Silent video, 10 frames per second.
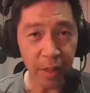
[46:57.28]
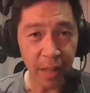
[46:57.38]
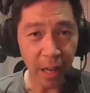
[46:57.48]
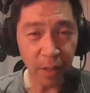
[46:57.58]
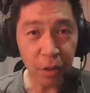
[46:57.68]
And
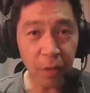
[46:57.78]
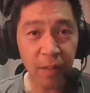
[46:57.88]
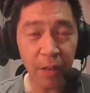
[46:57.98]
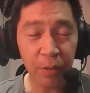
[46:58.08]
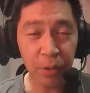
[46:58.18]
that lender of
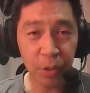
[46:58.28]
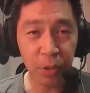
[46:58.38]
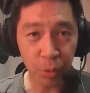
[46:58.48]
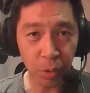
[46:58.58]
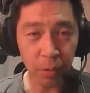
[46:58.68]
last
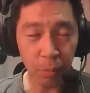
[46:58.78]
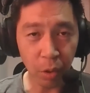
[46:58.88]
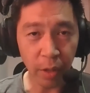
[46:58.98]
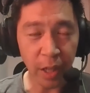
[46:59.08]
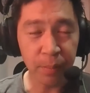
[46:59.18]
resort
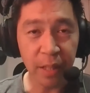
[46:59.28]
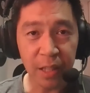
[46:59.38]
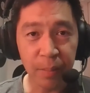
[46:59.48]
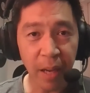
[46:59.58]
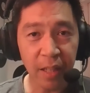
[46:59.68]
role has been
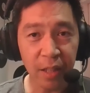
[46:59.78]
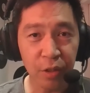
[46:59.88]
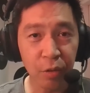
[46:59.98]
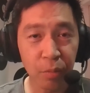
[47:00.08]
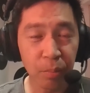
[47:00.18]
expanding
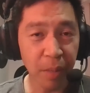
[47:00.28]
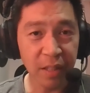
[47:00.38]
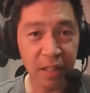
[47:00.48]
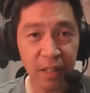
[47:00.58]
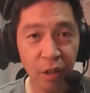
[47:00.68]
to
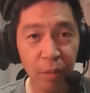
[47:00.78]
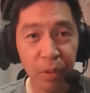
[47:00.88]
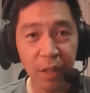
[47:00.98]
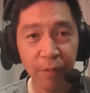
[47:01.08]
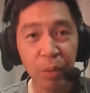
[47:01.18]
basically
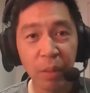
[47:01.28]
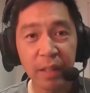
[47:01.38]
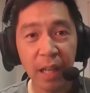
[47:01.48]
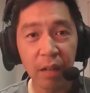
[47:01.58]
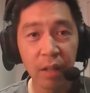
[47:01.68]
almost everyone
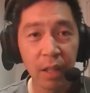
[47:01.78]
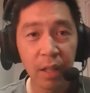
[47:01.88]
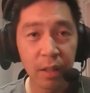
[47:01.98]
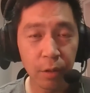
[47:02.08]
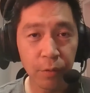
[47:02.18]
now.
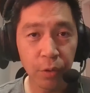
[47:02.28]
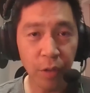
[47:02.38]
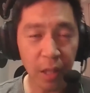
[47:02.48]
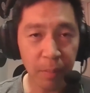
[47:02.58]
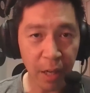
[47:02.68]
So if you
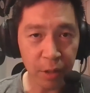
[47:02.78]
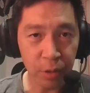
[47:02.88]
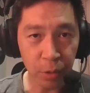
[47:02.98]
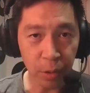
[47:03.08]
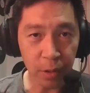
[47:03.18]
think back
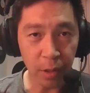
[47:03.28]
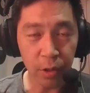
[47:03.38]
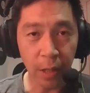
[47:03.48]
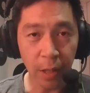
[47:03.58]
during the